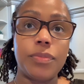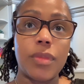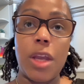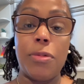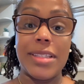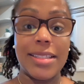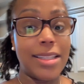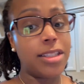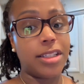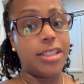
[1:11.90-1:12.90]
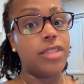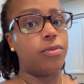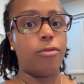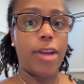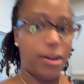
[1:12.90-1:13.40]
it was essentially just from
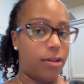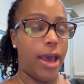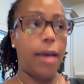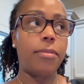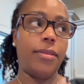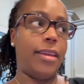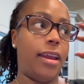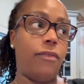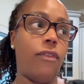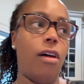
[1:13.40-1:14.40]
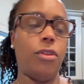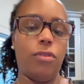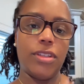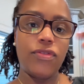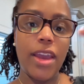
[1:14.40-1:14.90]
cradle cap that had fallen on
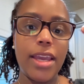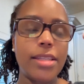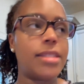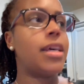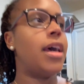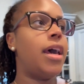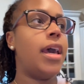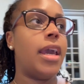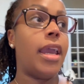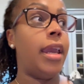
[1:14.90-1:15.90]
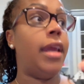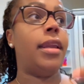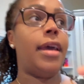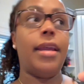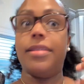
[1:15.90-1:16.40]
his face, and
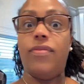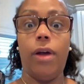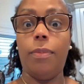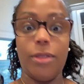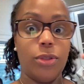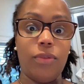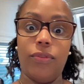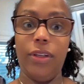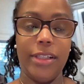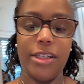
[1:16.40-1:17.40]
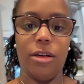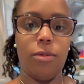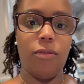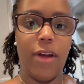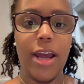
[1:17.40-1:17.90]
it developed into a really terrible
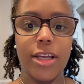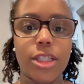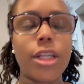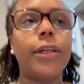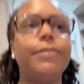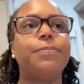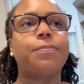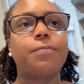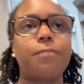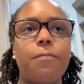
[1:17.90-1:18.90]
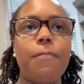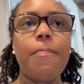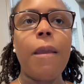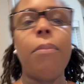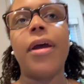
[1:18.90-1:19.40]
rash.
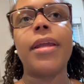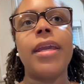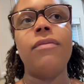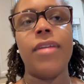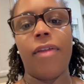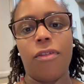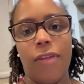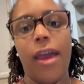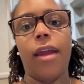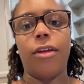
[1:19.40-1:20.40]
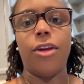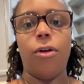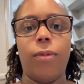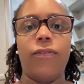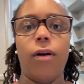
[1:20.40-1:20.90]
But even after that,
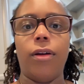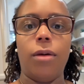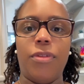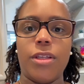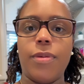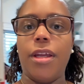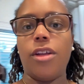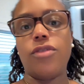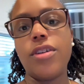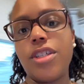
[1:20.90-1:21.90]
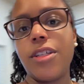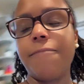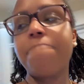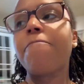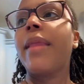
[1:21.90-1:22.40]
we followed up with his pediatrician,
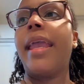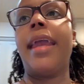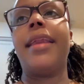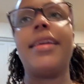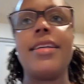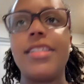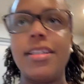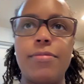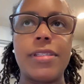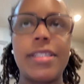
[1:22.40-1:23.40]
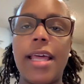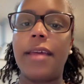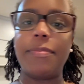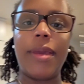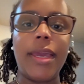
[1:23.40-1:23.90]
and she was
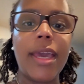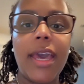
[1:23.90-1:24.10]
telling me,